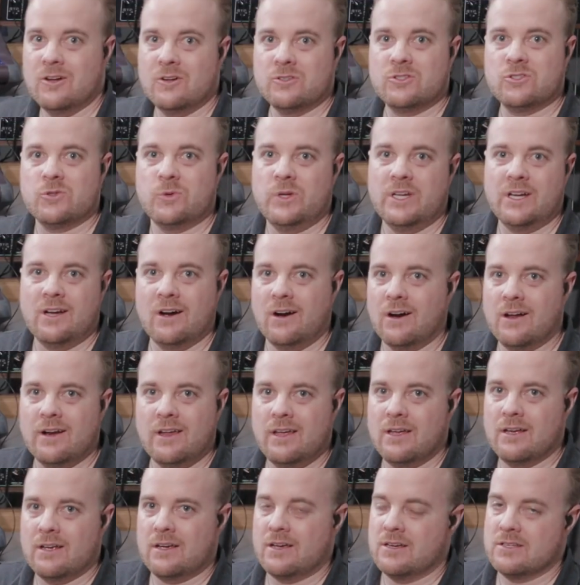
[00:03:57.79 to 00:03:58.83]
tweak on
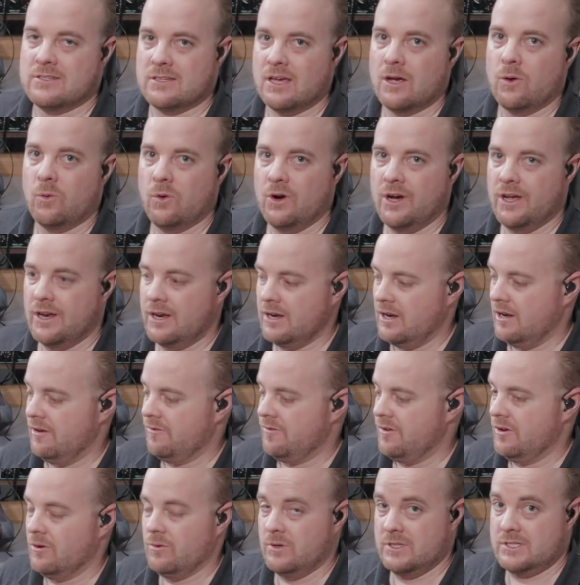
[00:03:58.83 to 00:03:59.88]
it, because I would
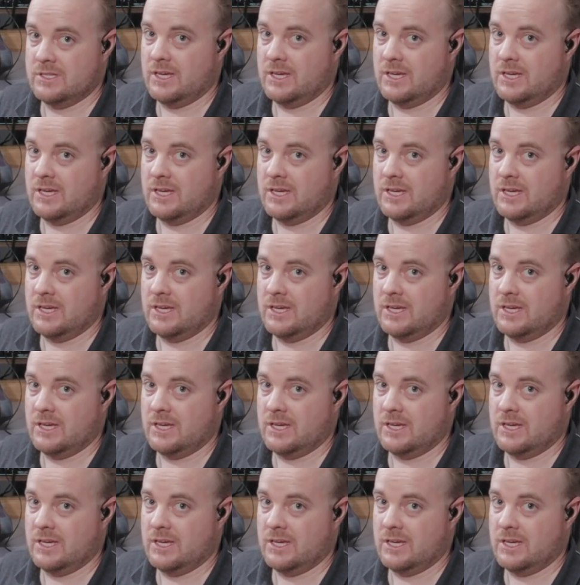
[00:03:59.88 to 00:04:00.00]
if it was